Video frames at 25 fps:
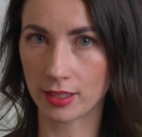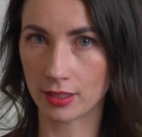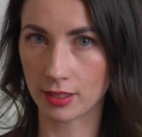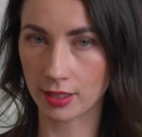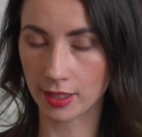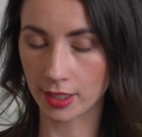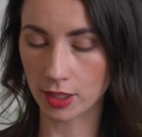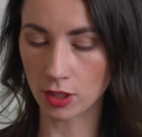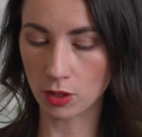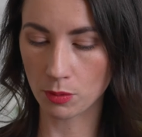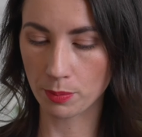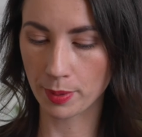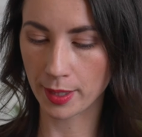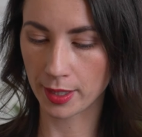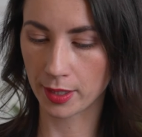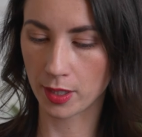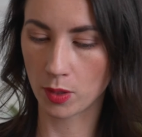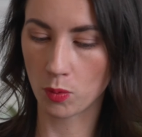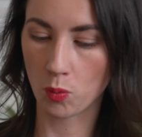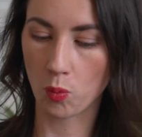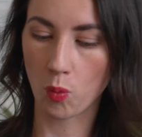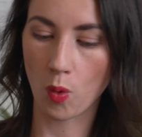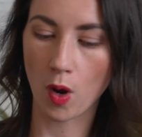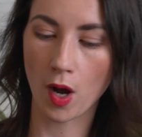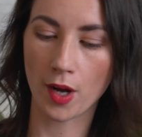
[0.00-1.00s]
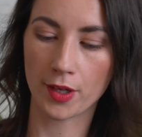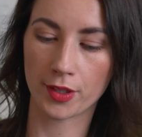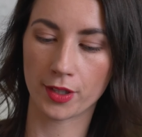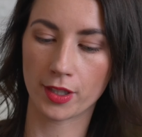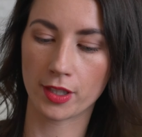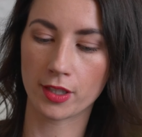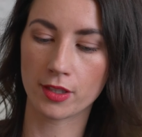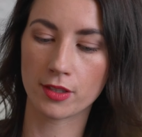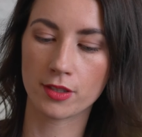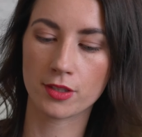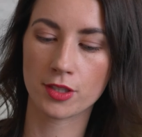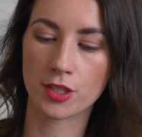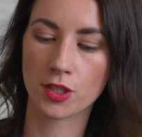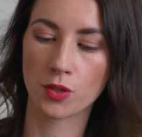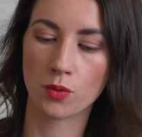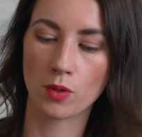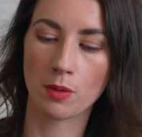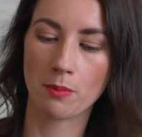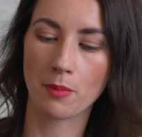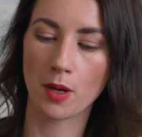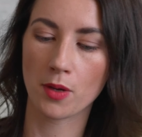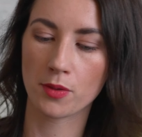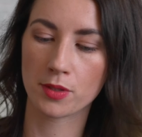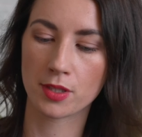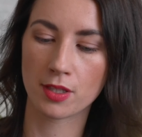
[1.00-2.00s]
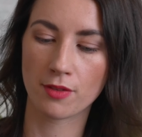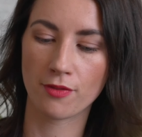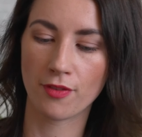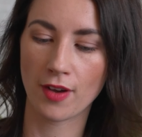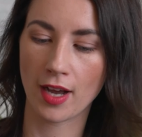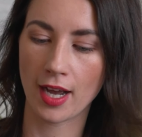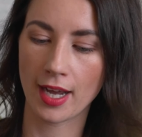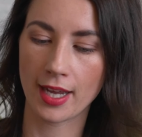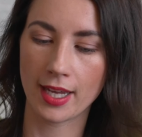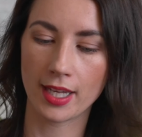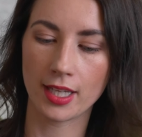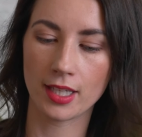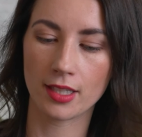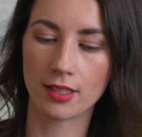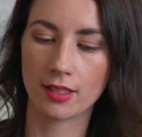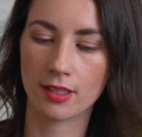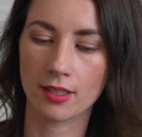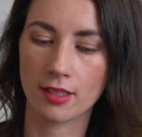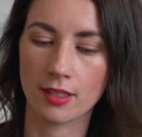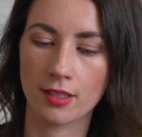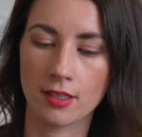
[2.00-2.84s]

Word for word: a little bit of water to emulsify it,